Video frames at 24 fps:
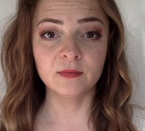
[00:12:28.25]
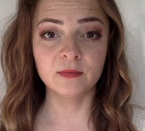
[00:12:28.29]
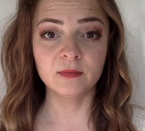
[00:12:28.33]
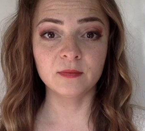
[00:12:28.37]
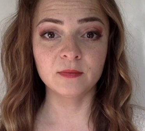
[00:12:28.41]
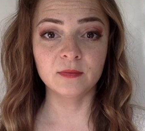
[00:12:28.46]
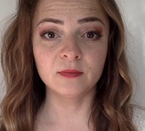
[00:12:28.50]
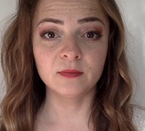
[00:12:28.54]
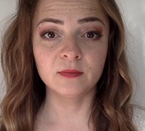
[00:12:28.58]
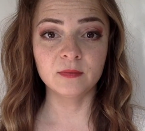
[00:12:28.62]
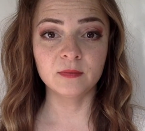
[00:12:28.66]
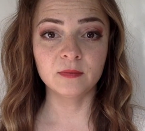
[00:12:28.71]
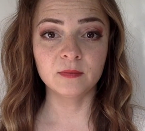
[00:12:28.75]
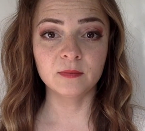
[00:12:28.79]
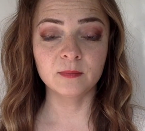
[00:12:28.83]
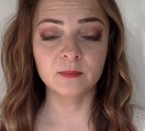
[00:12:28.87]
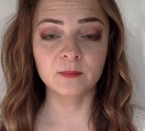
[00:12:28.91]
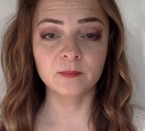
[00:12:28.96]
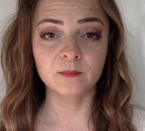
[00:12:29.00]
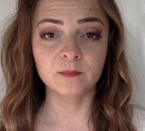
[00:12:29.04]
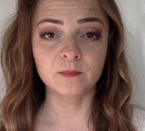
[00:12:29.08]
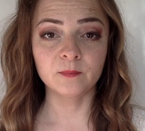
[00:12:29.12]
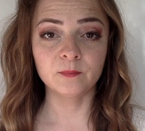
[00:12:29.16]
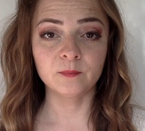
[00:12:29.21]

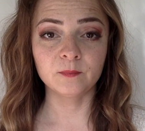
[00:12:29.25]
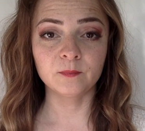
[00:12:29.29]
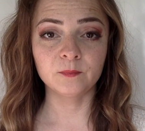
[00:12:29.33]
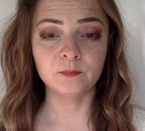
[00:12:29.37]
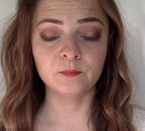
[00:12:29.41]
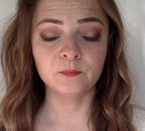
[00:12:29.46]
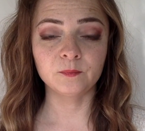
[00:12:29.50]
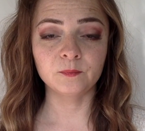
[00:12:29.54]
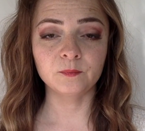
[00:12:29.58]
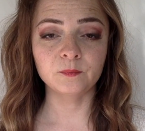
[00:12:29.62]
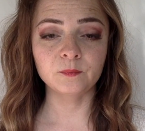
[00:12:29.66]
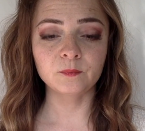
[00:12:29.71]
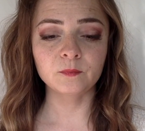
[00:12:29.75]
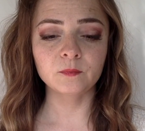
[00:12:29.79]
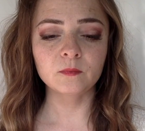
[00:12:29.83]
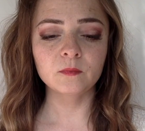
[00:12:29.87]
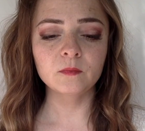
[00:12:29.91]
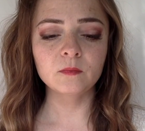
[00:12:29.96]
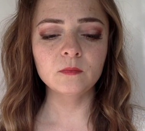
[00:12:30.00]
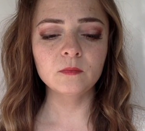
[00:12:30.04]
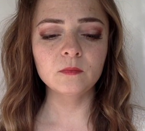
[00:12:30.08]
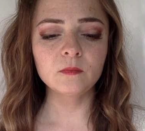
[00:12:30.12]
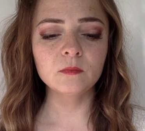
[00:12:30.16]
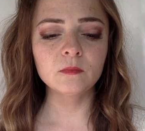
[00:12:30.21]

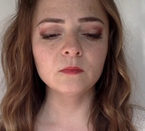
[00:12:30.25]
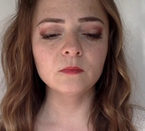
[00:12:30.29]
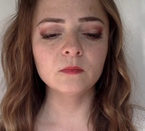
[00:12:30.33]
No one is speaking in this clip.